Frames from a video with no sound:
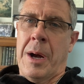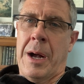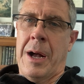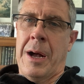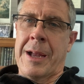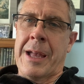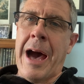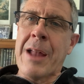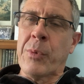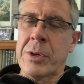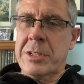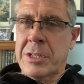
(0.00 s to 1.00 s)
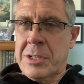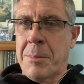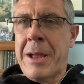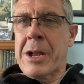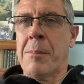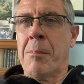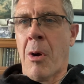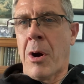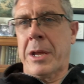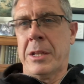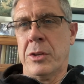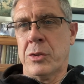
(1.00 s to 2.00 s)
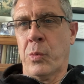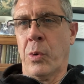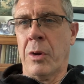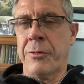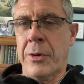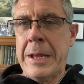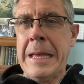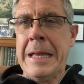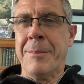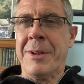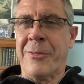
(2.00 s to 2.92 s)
uh, God wants us to make a mark in this world for Him,